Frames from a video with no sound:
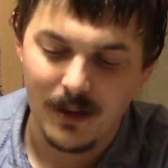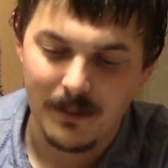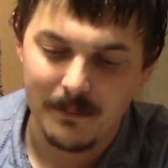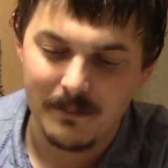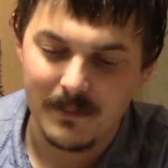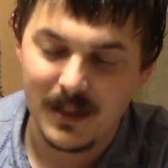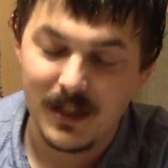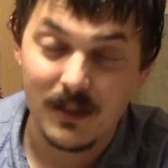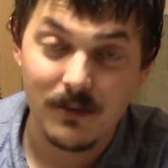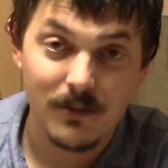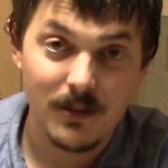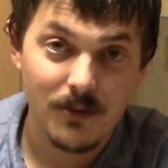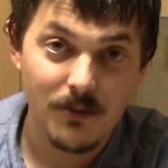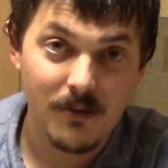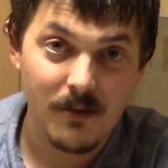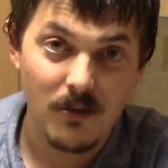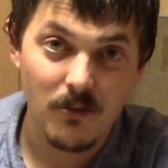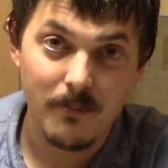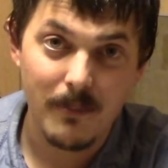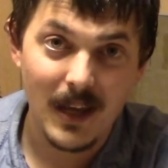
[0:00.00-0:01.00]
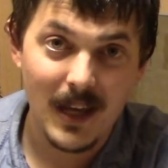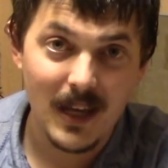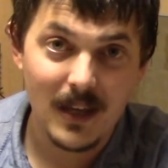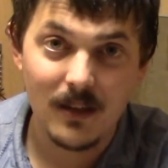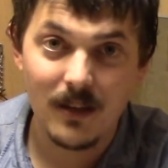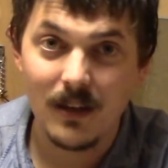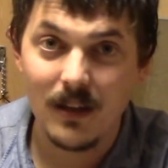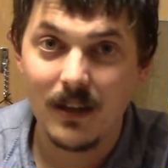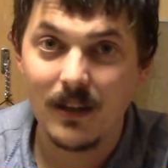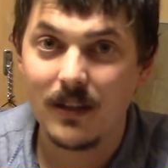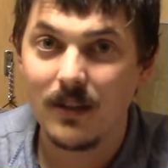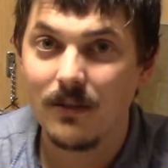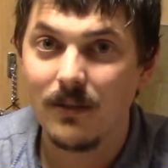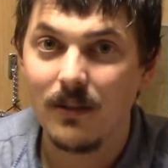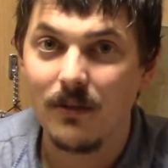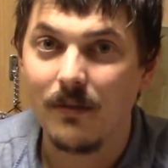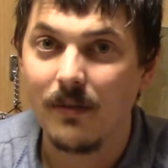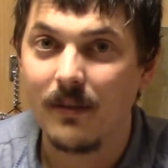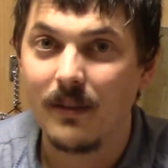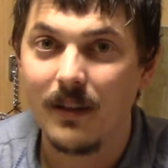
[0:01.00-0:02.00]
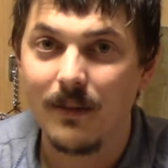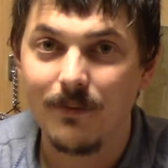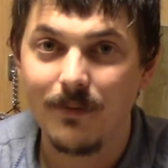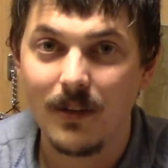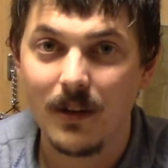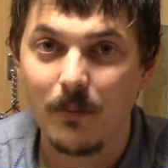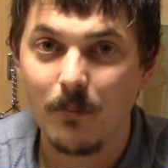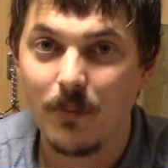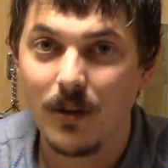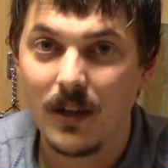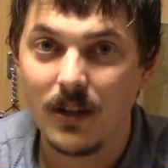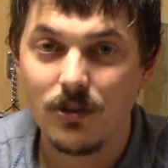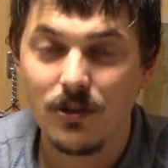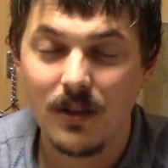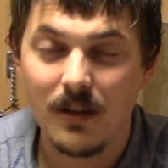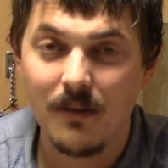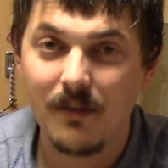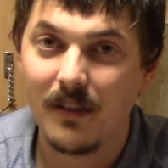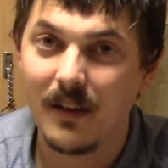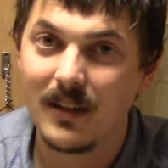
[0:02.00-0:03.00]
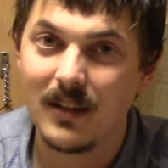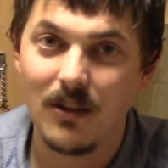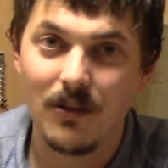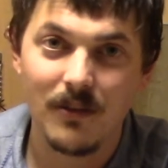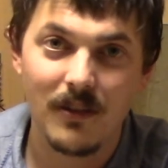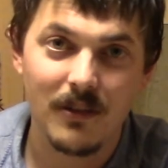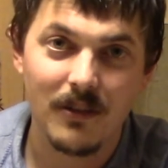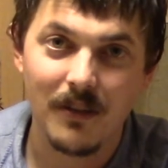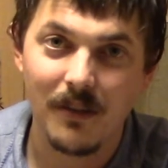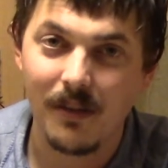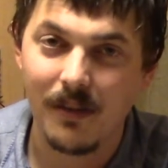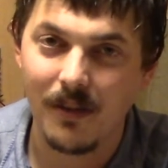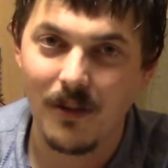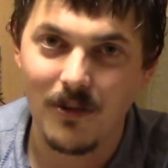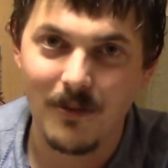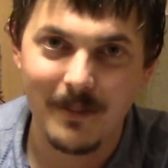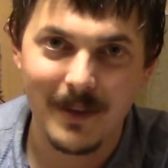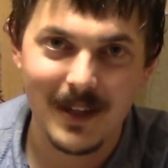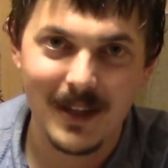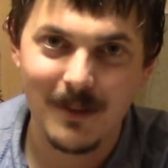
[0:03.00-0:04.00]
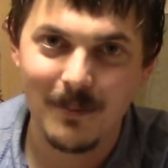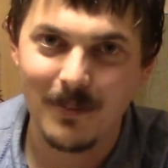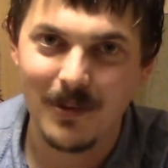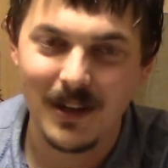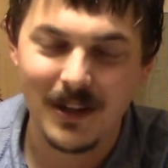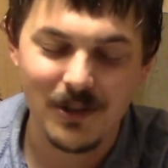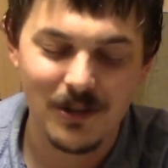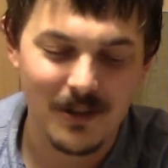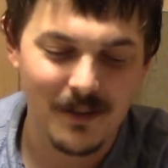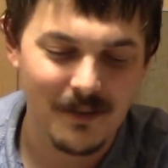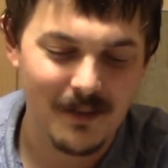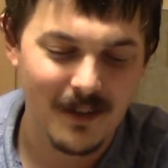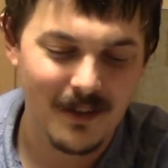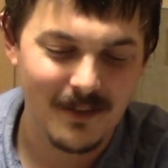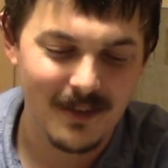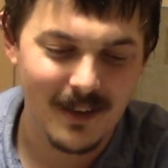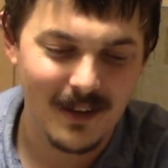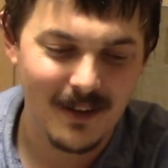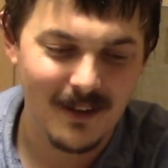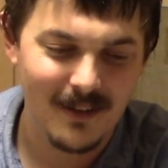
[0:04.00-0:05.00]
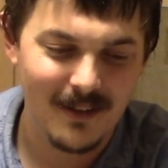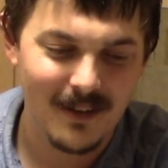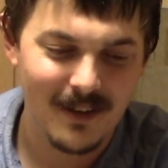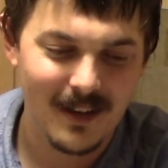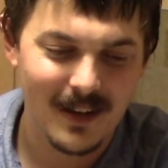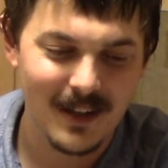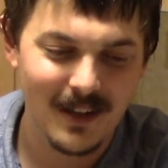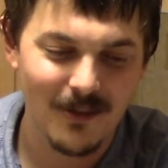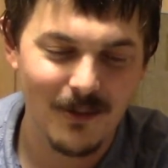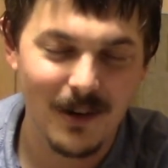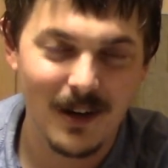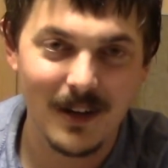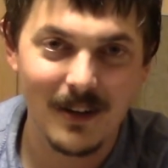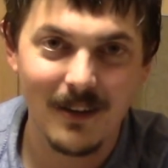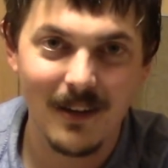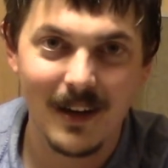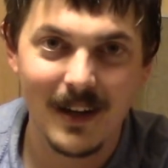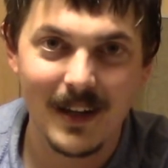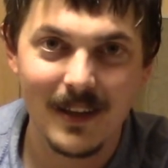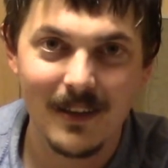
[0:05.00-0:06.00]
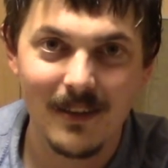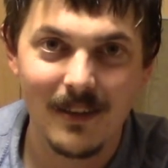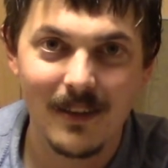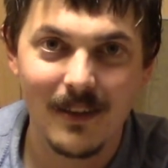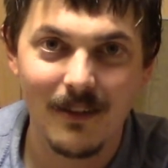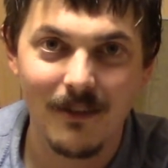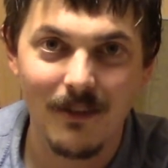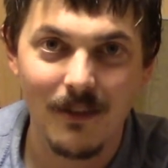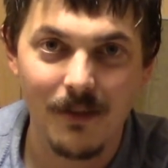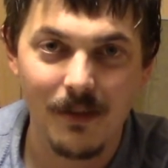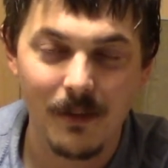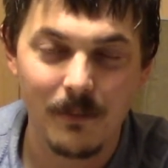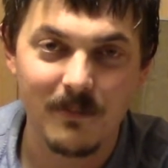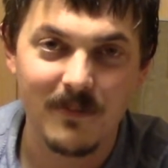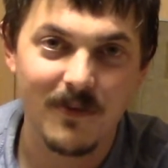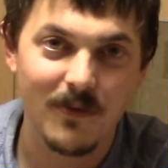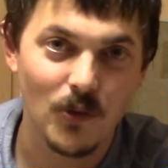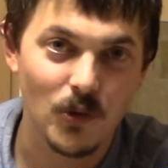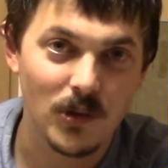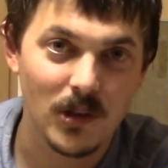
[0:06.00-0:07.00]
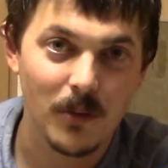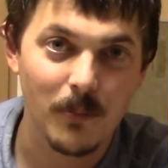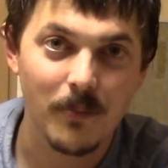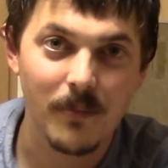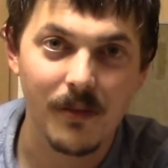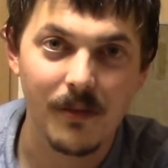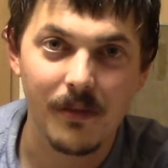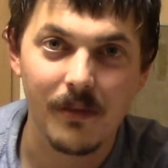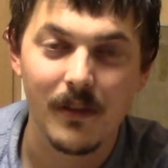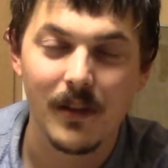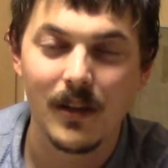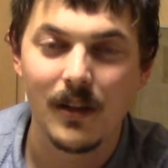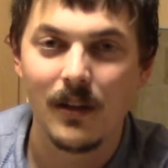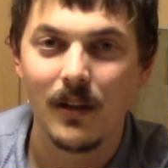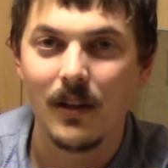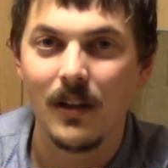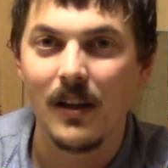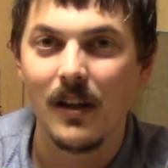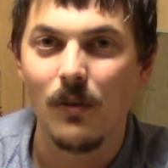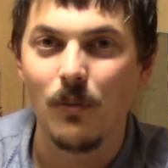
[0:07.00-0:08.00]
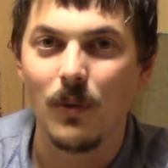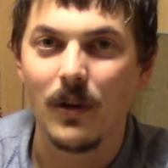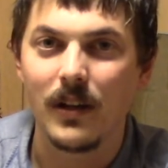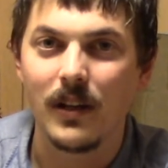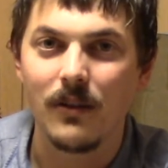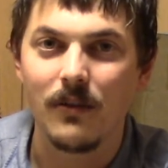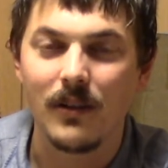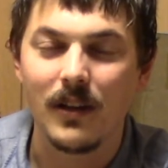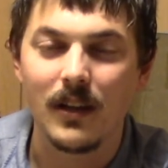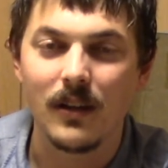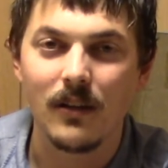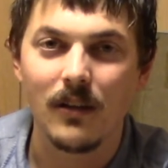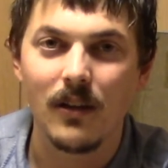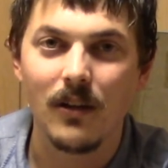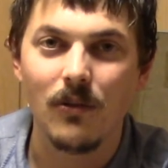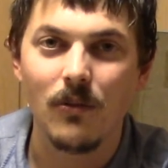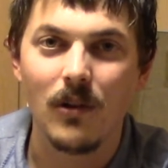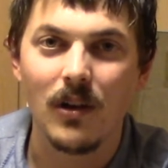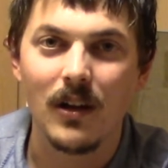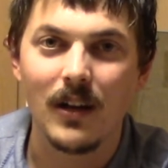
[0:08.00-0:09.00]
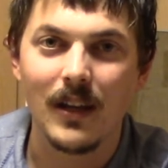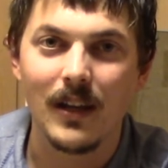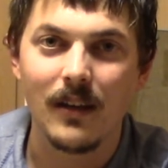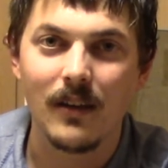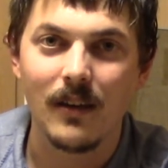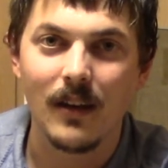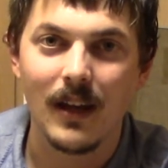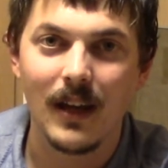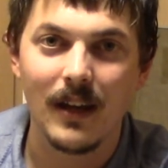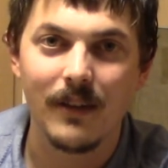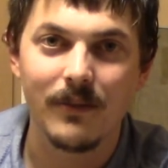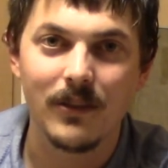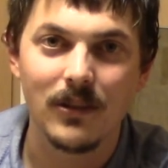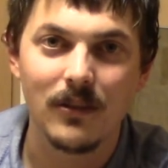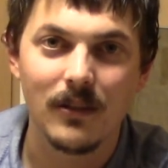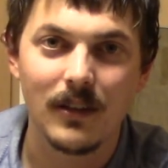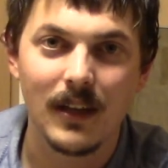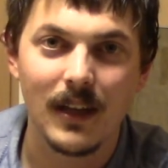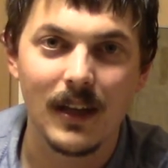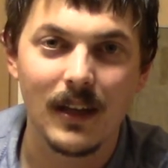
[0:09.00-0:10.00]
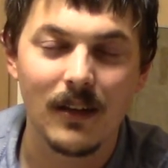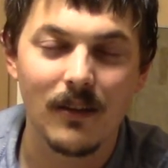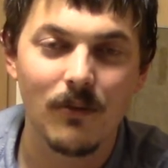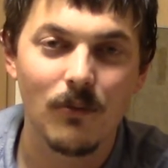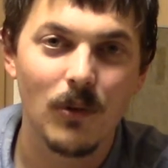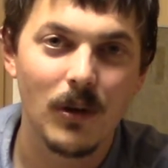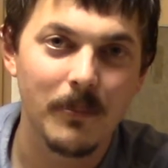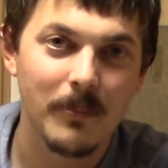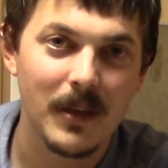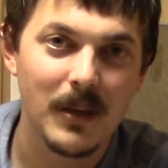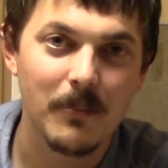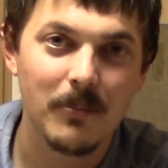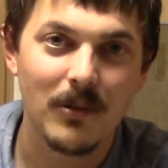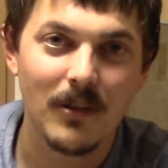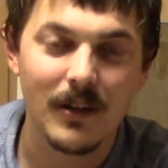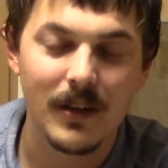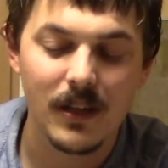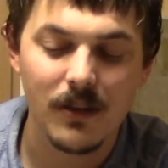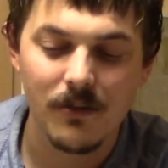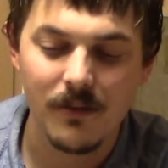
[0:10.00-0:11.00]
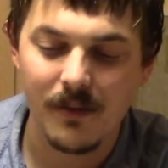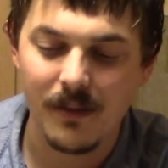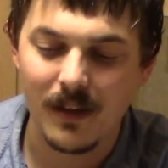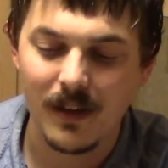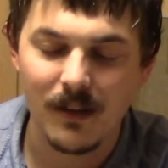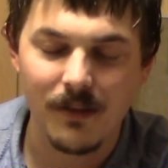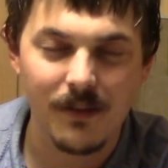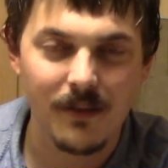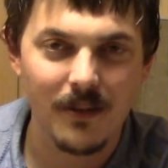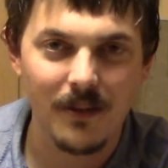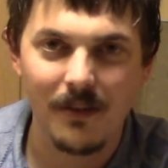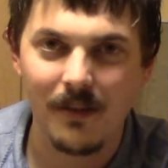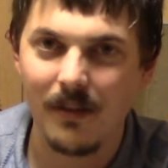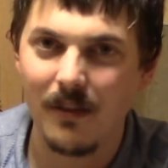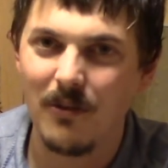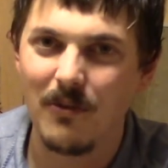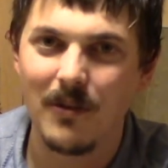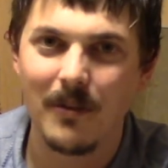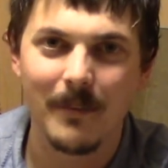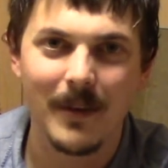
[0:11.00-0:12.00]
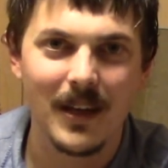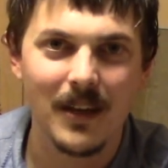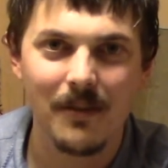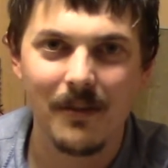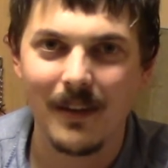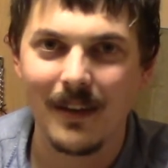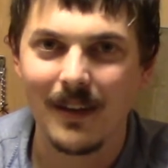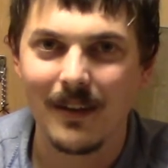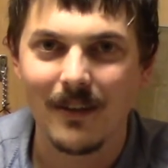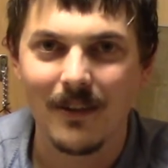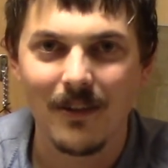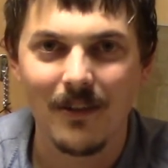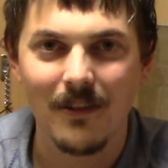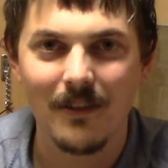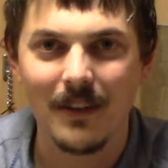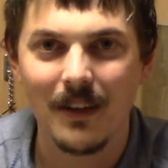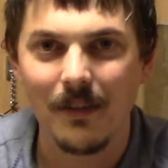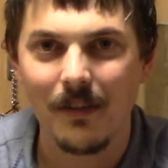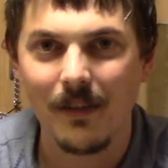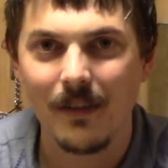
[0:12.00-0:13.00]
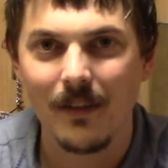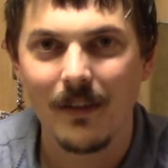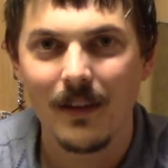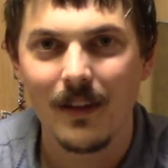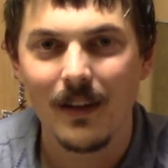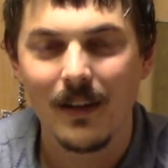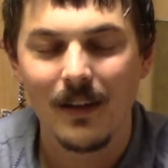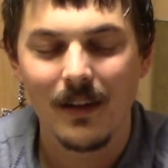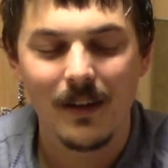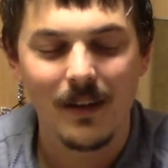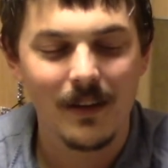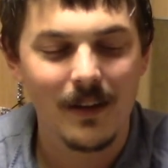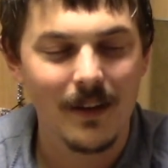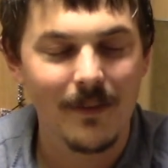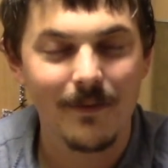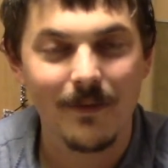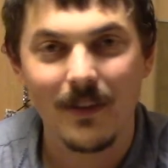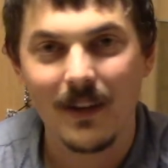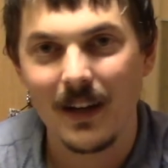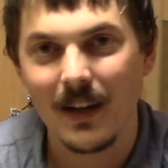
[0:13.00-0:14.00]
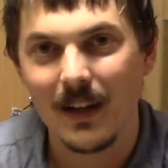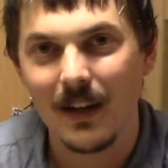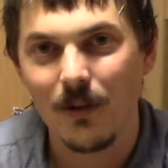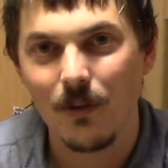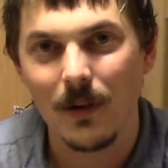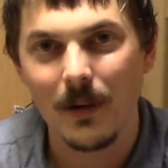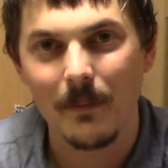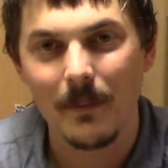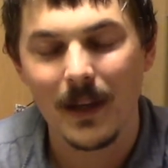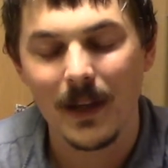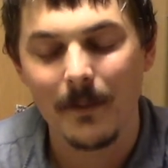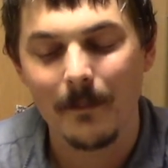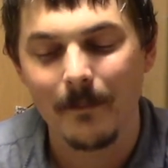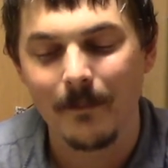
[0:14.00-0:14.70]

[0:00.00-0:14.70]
Do you use Omega? Do you use different brushes? I know there are so many brushes out there. I know online there are some forums where you can go on and have a look at what people are using. It's just so amazing, all this different equipment.